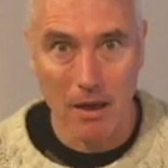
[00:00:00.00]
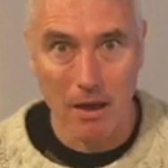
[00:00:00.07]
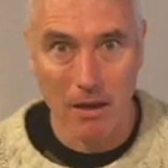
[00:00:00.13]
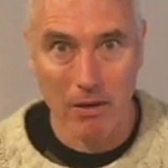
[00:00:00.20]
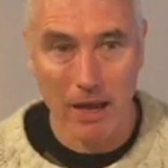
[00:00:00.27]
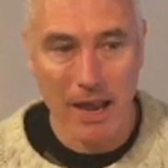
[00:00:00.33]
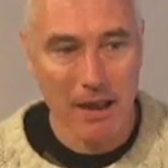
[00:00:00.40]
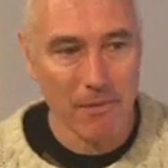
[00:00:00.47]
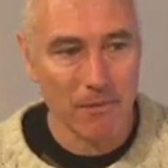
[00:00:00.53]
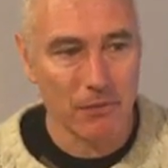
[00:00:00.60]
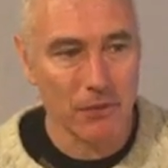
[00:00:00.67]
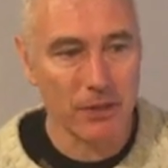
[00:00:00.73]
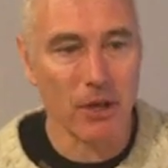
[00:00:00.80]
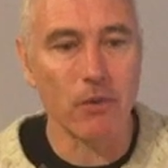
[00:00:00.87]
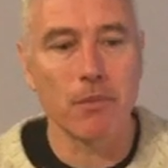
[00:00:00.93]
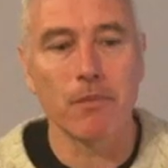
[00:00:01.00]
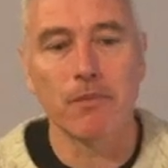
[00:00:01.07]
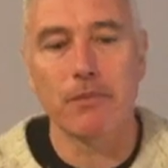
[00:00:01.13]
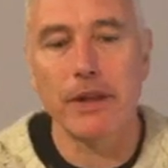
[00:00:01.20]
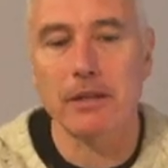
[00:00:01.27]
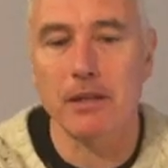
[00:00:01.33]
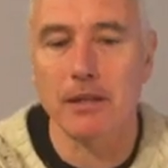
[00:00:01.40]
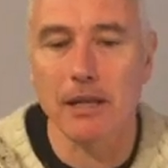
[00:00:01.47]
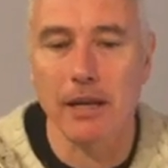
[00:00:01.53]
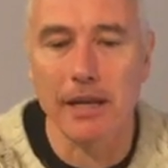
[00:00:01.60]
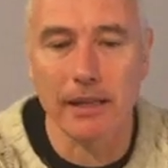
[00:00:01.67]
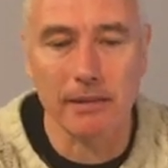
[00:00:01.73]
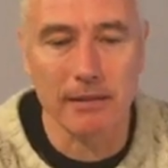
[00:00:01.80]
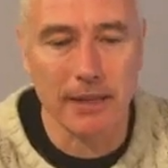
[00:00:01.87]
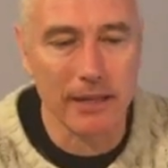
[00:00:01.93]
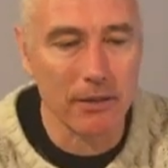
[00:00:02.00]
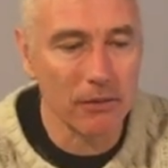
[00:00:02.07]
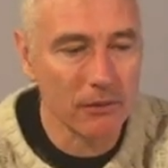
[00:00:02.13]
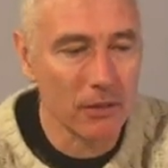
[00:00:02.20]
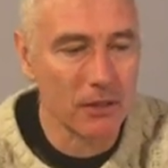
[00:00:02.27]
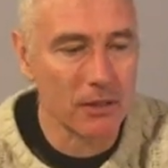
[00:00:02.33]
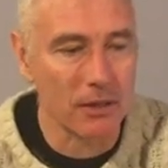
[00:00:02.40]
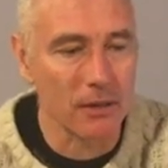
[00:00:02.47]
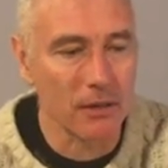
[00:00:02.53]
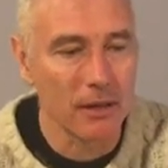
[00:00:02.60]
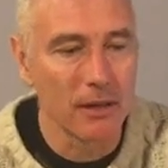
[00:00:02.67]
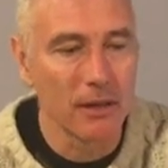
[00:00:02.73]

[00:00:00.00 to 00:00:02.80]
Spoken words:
Okay, so that's just a little tickle, just to